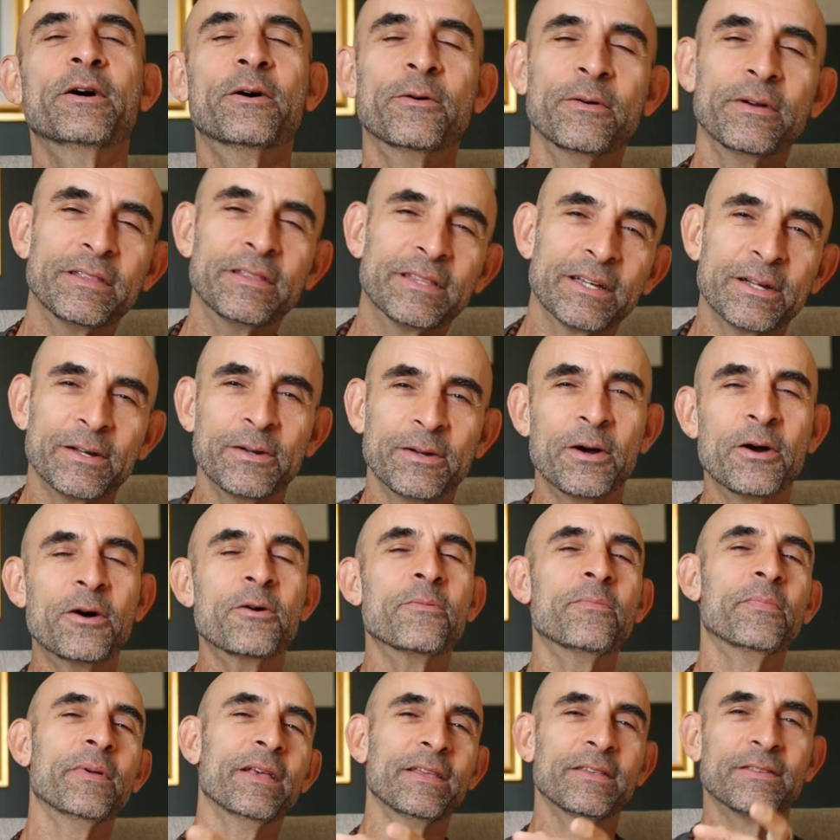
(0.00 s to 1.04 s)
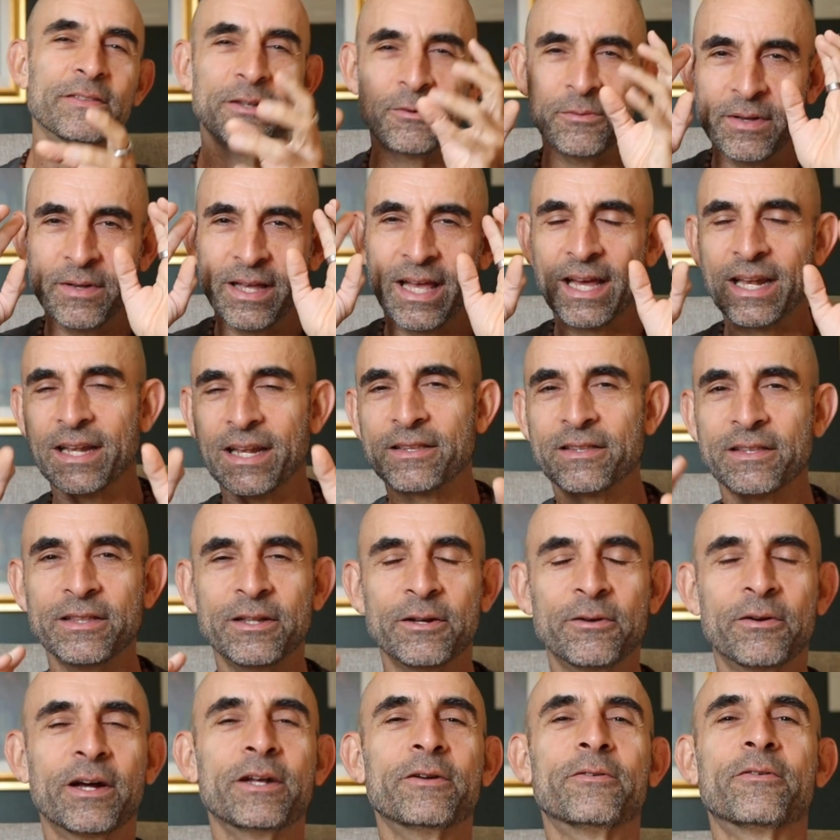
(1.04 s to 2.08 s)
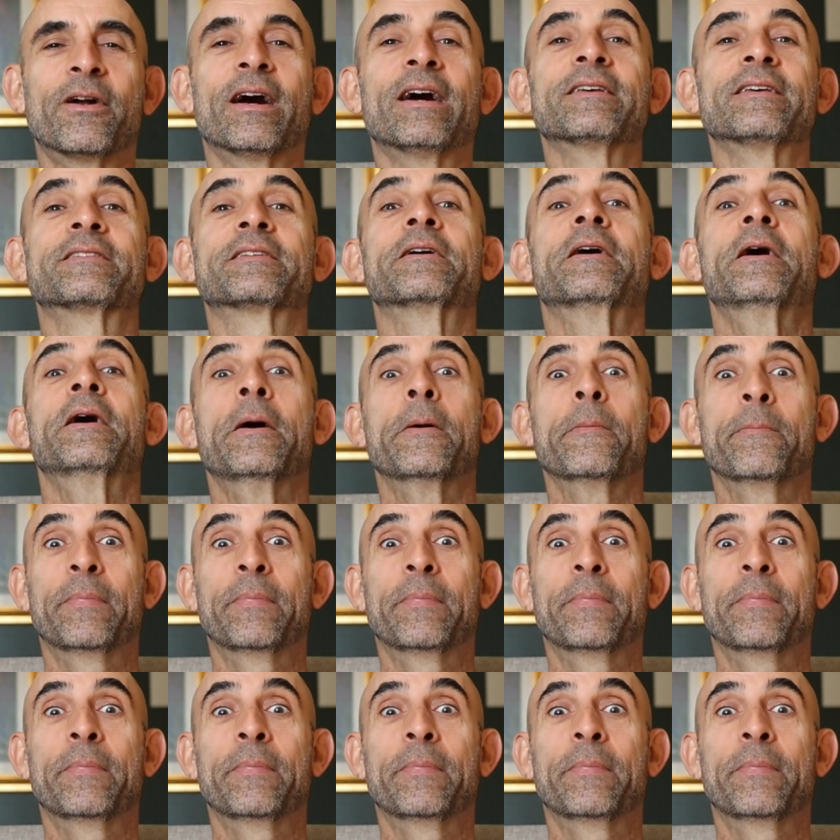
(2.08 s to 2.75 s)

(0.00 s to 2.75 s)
with the gopis so we get into the right rasa.